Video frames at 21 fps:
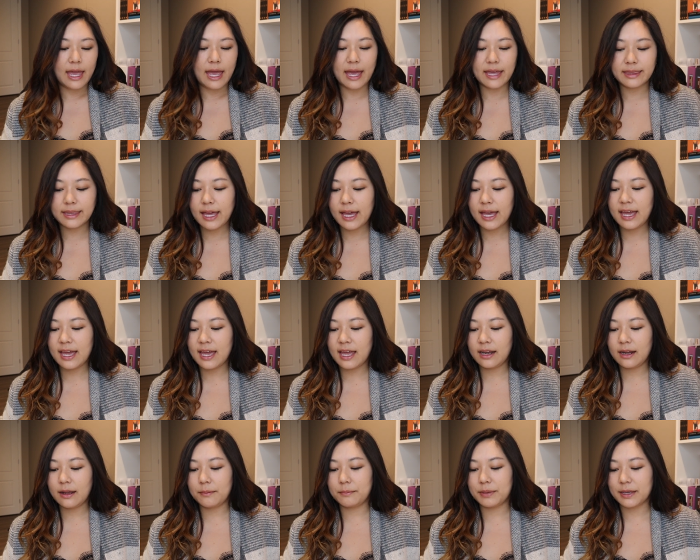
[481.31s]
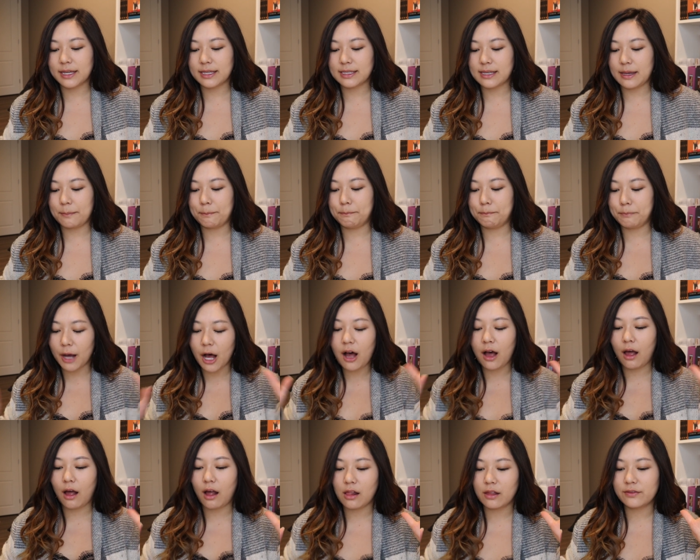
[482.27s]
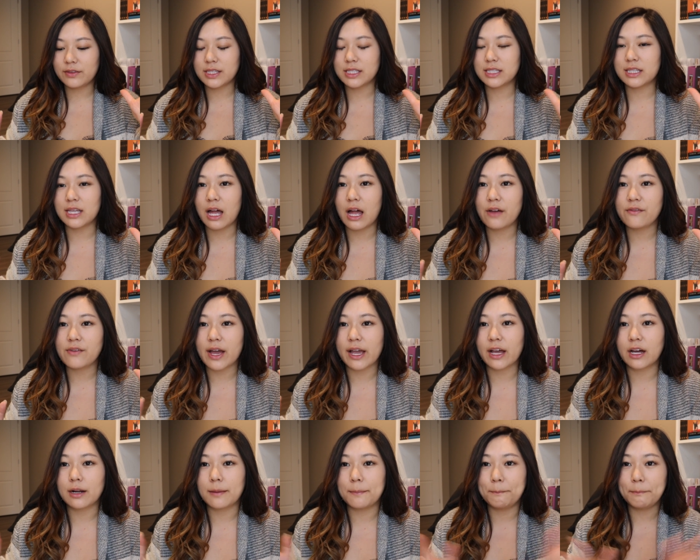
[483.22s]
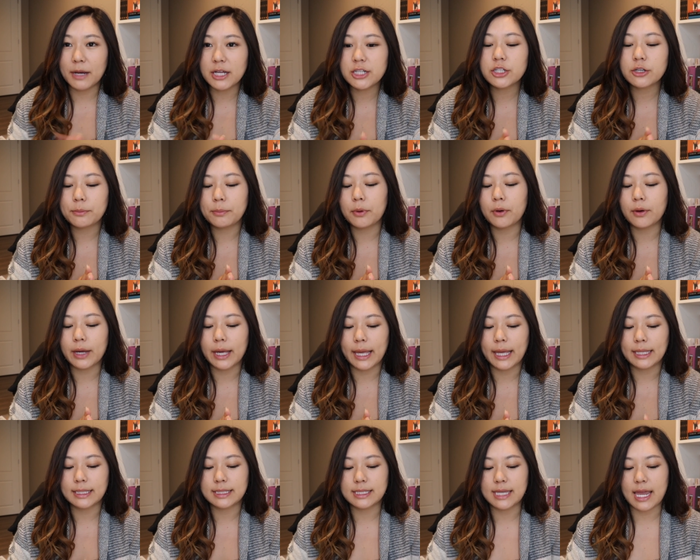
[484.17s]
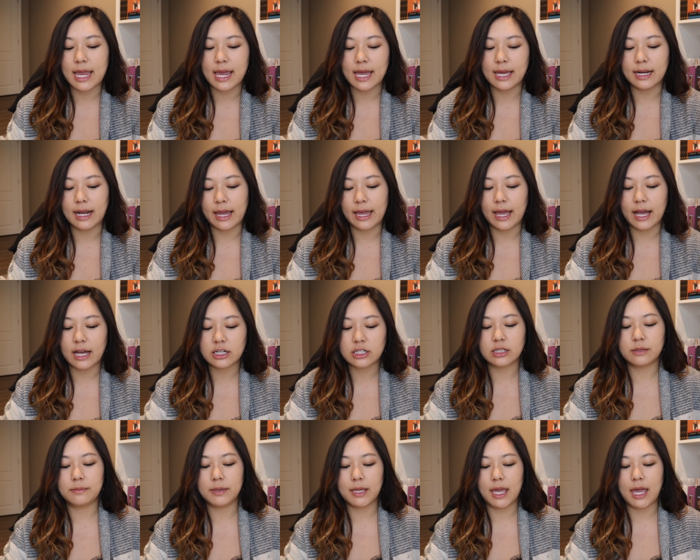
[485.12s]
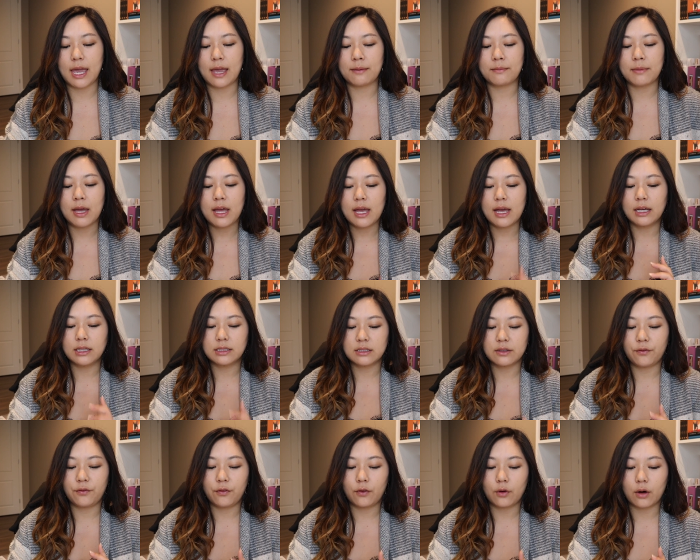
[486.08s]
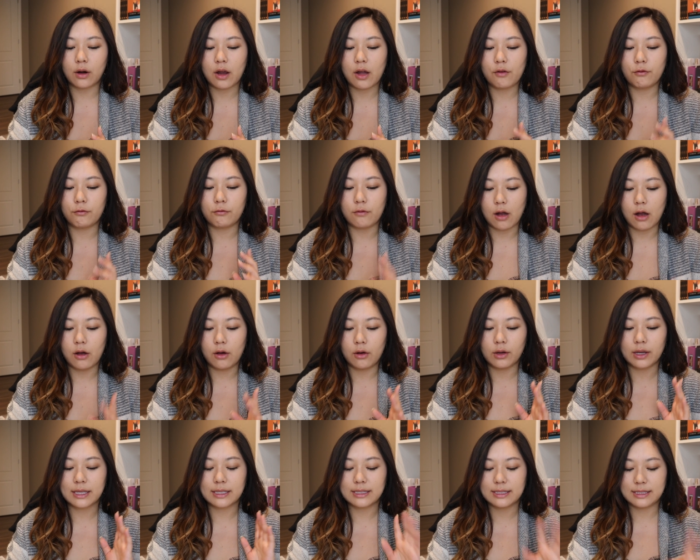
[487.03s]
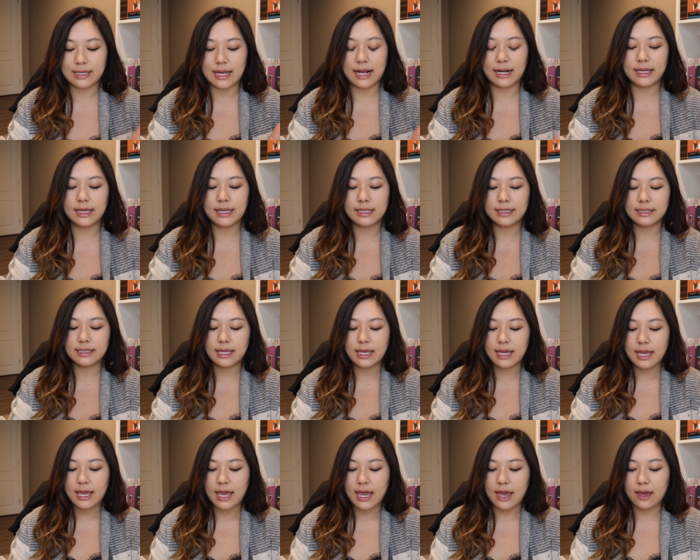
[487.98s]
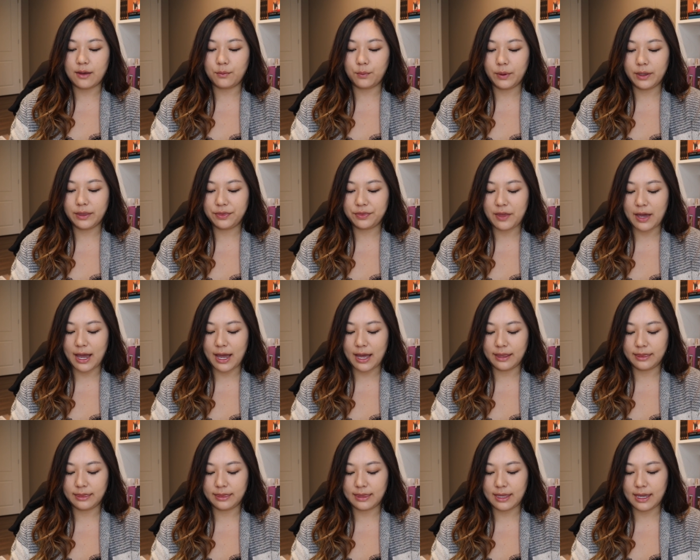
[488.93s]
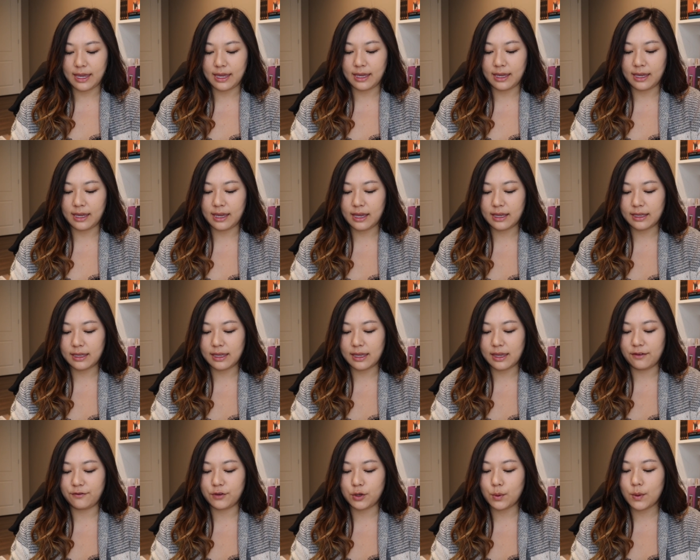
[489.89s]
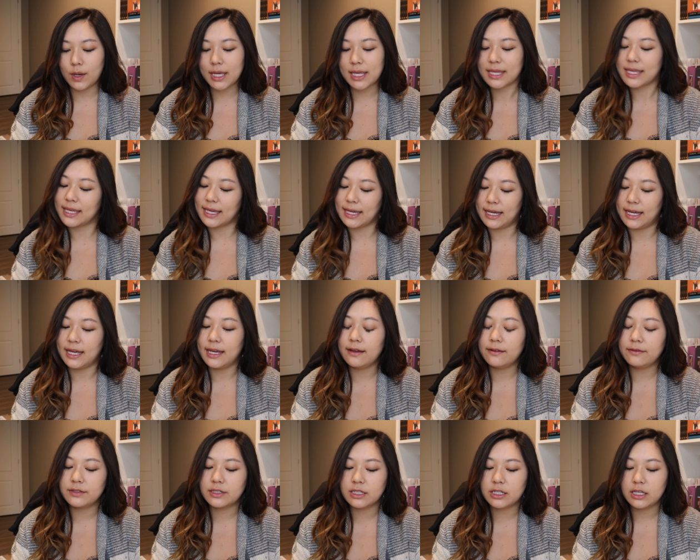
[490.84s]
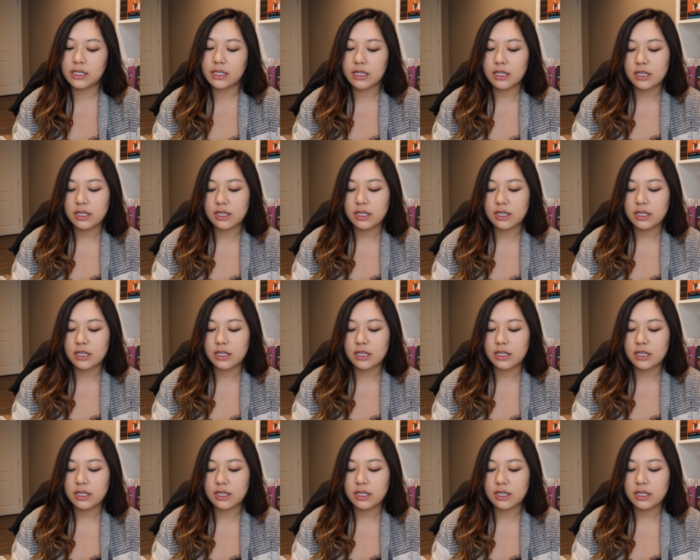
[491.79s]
And then because I bought all of this stuff, I got a bunch of points and I actually became a Sephora Rouge status. And with that, they give you a gift.